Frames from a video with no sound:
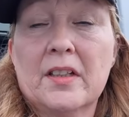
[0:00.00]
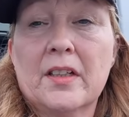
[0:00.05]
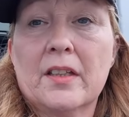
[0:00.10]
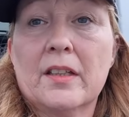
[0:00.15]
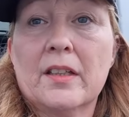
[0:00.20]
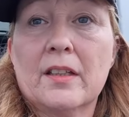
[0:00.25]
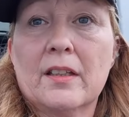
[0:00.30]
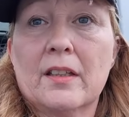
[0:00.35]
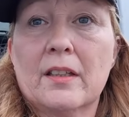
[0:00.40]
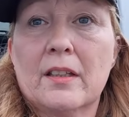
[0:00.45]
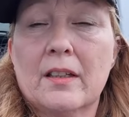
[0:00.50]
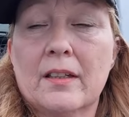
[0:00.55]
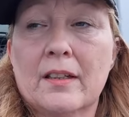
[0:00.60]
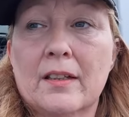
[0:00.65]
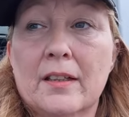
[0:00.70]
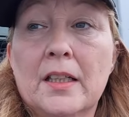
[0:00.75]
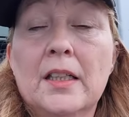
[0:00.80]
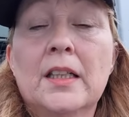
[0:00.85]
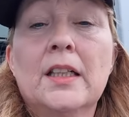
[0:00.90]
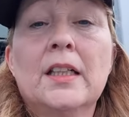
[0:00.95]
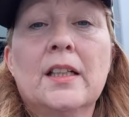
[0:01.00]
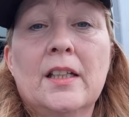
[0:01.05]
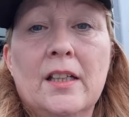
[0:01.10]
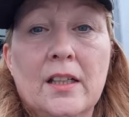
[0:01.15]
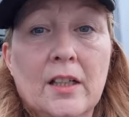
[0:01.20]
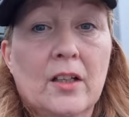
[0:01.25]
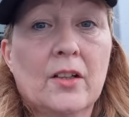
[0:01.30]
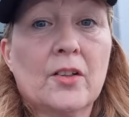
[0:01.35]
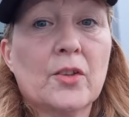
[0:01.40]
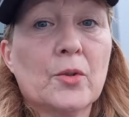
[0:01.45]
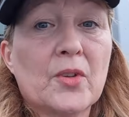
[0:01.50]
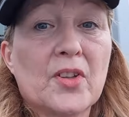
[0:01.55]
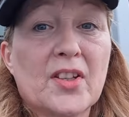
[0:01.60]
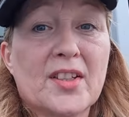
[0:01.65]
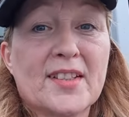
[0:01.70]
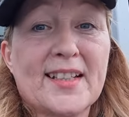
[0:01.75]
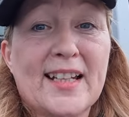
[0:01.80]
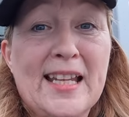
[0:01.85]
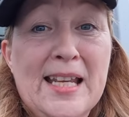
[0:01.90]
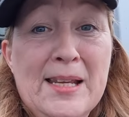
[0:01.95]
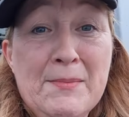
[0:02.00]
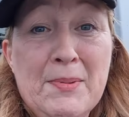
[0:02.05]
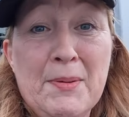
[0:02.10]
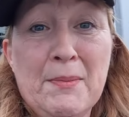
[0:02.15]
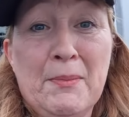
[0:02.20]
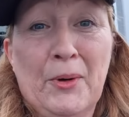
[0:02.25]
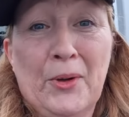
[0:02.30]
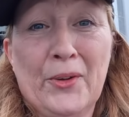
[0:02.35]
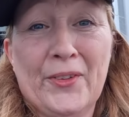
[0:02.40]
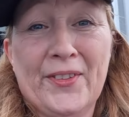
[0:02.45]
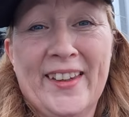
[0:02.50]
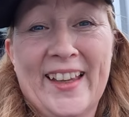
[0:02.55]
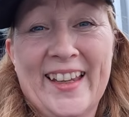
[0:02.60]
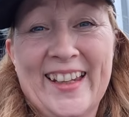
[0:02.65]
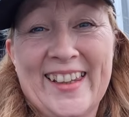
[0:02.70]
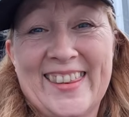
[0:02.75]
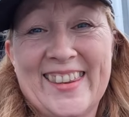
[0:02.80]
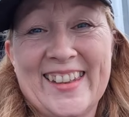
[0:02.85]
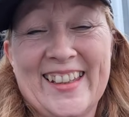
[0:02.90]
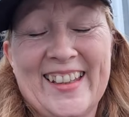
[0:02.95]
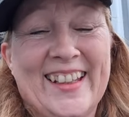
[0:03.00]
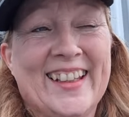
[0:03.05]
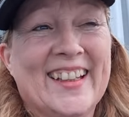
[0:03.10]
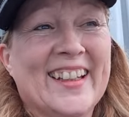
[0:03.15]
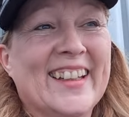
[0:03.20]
I think I could do with sleep more than anything.